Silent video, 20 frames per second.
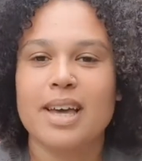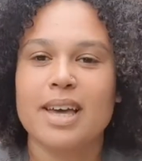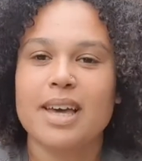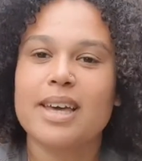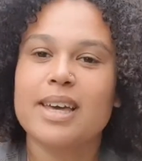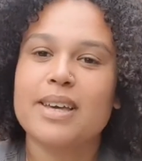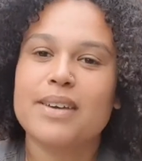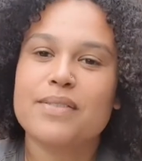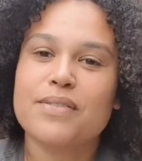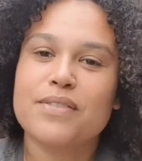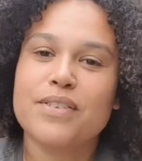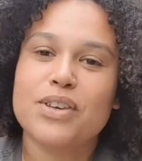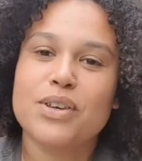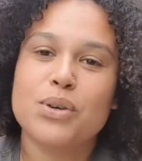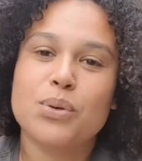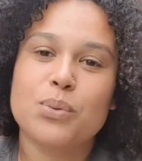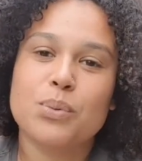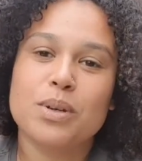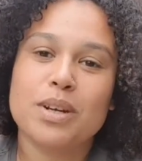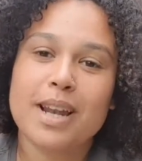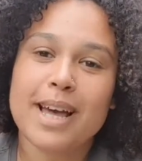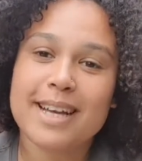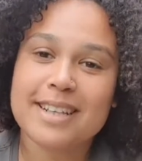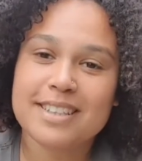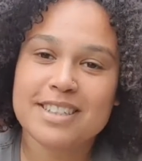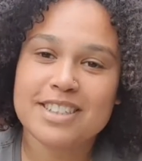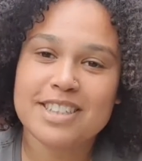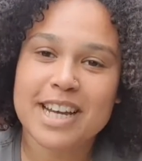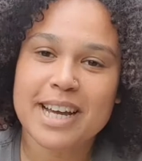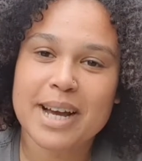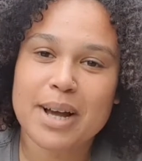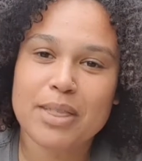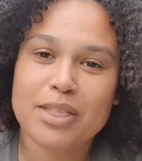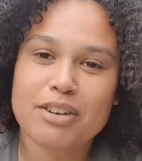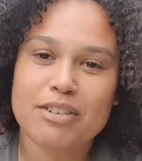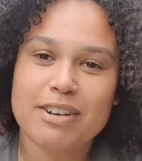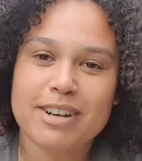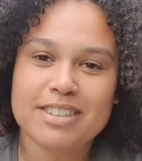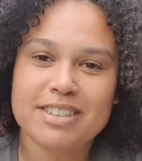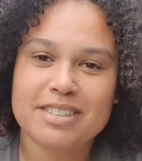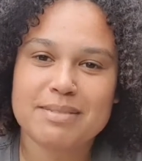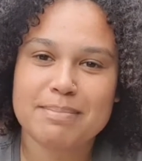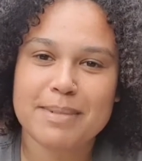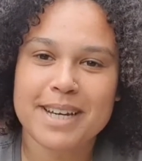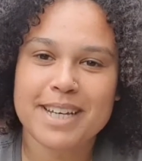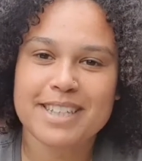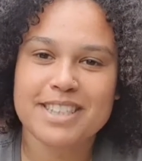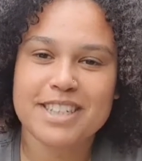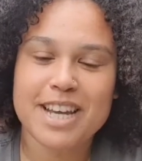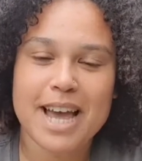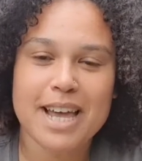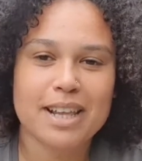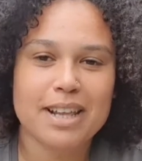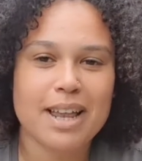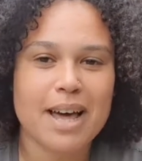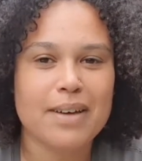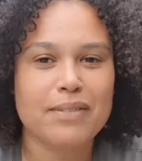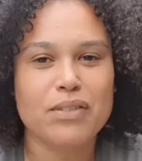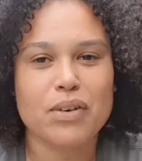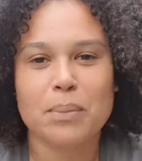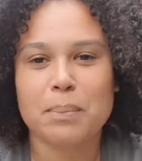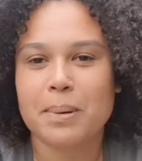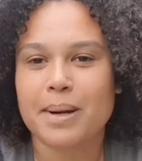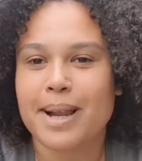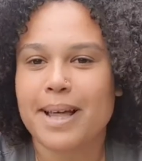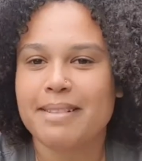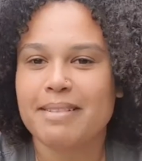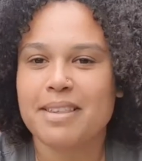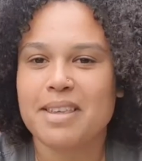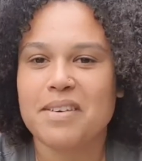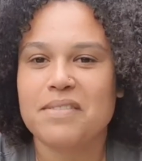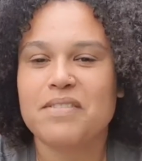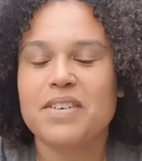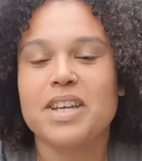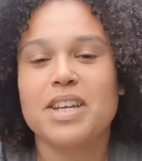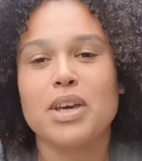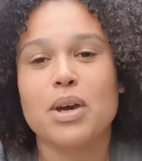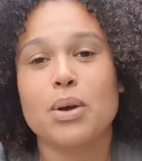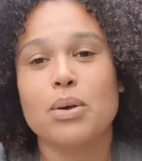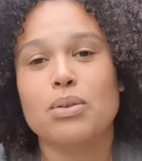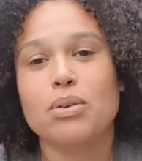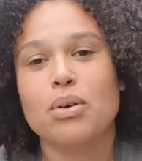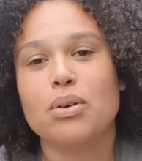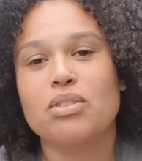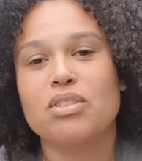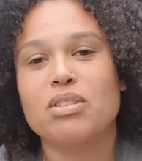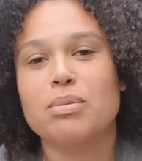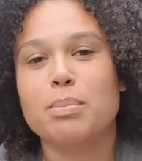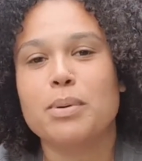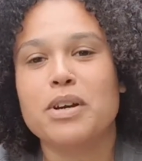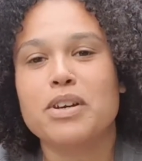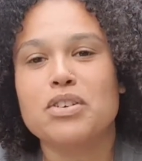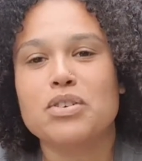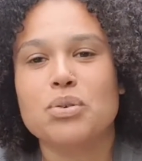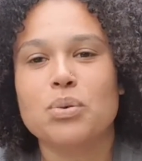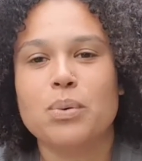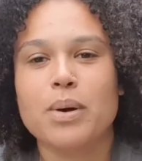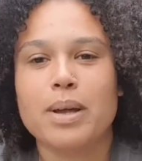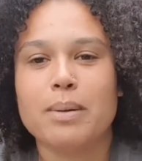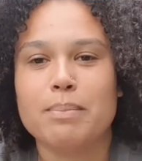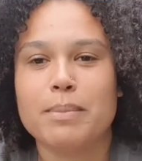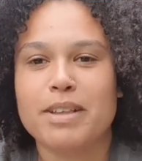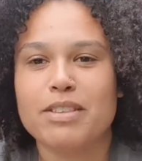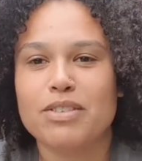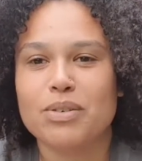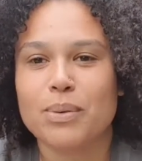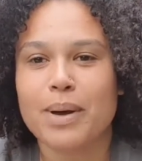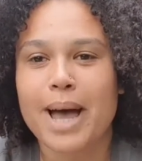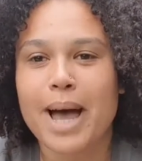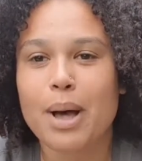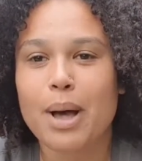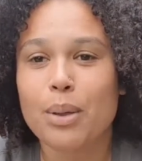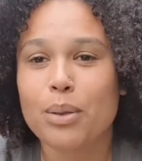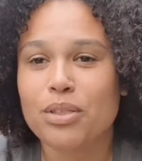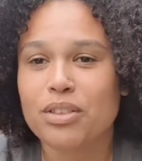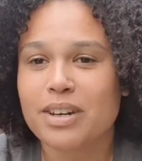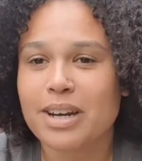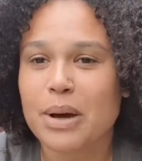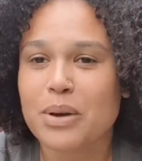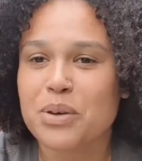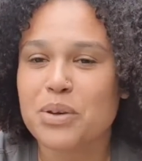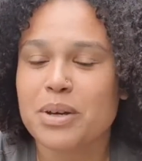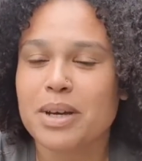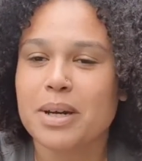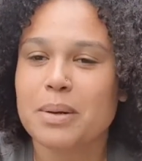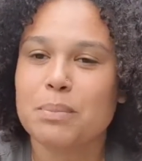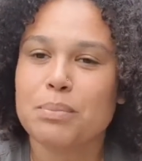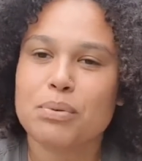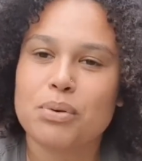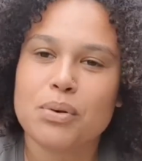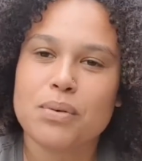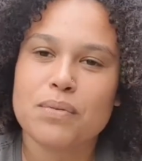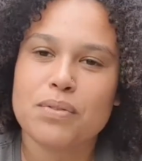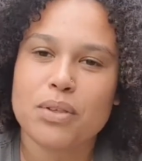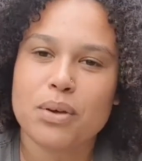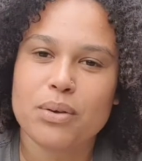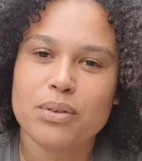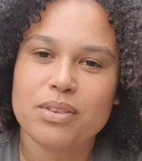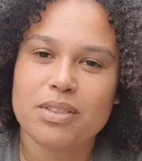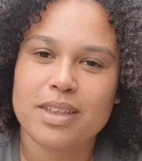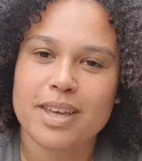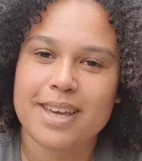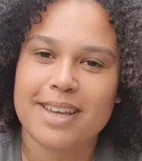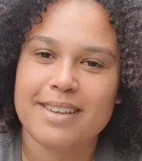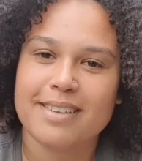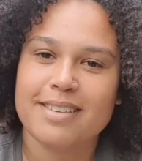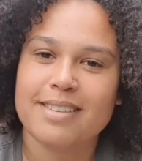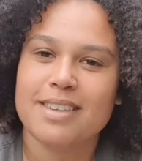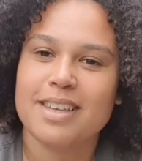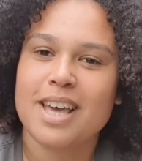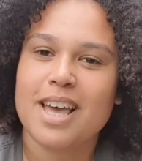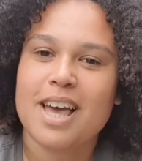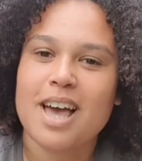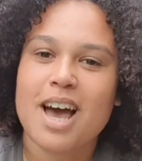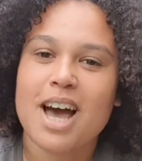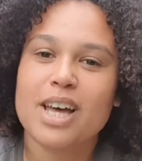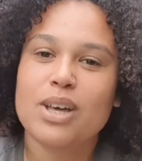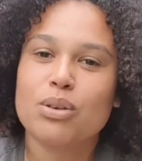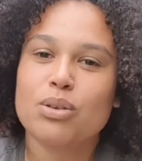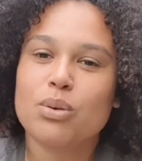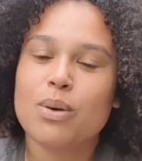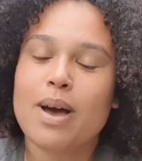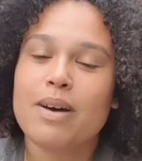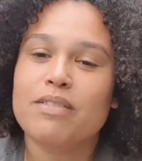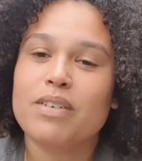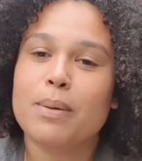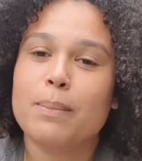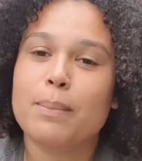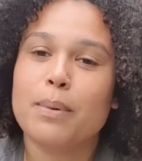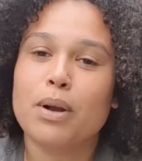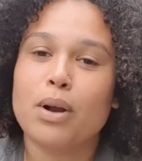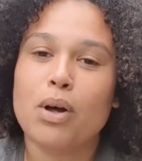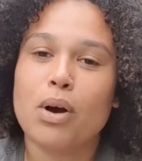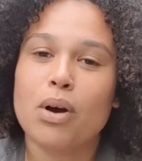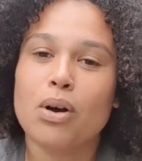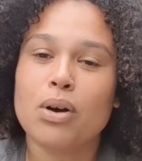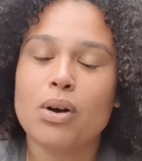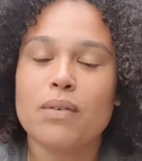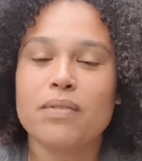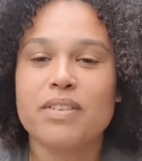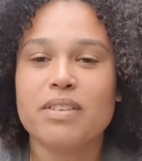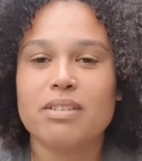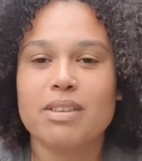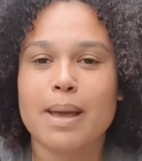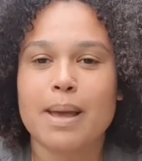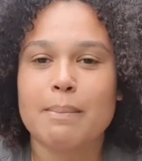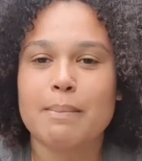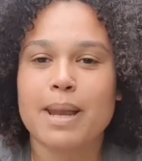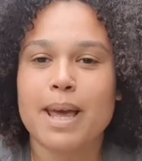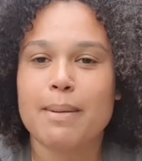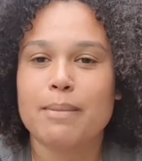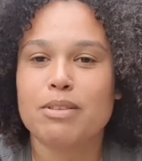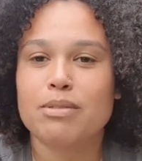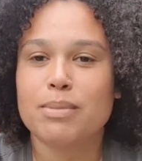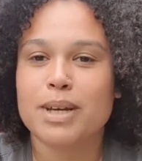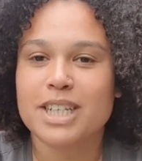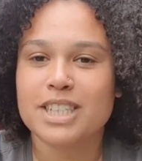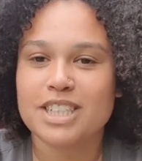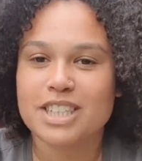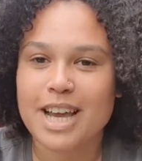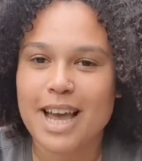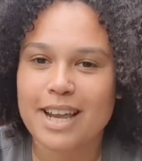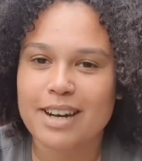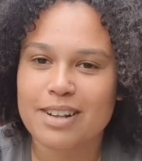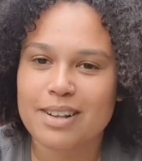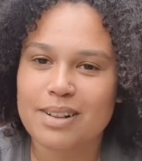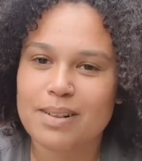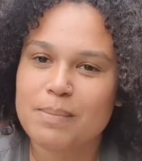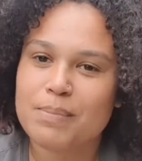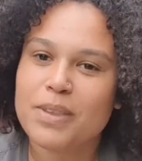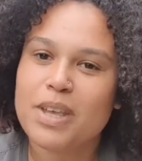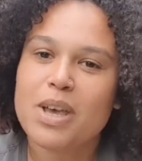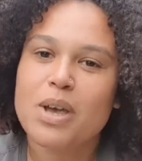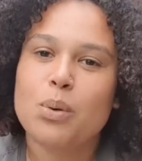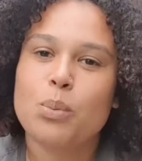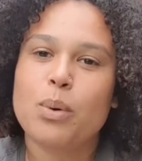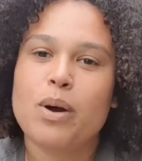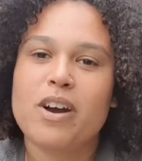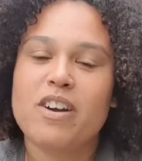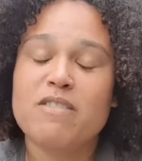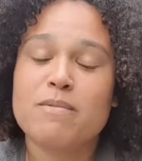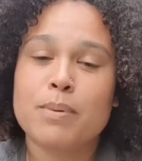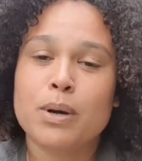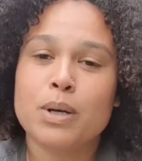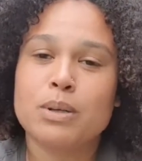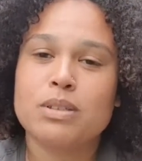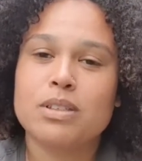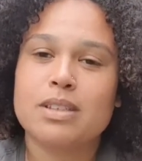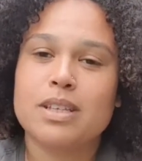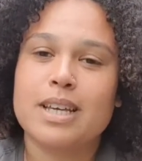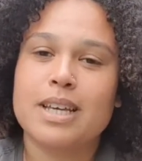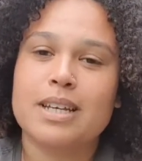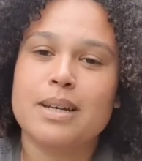If you would like to check out the rest of my channel, I've got plenty of videos on spiritual and mental health and how you can improve those things. I also have a blog of the same name as my channel where I've posted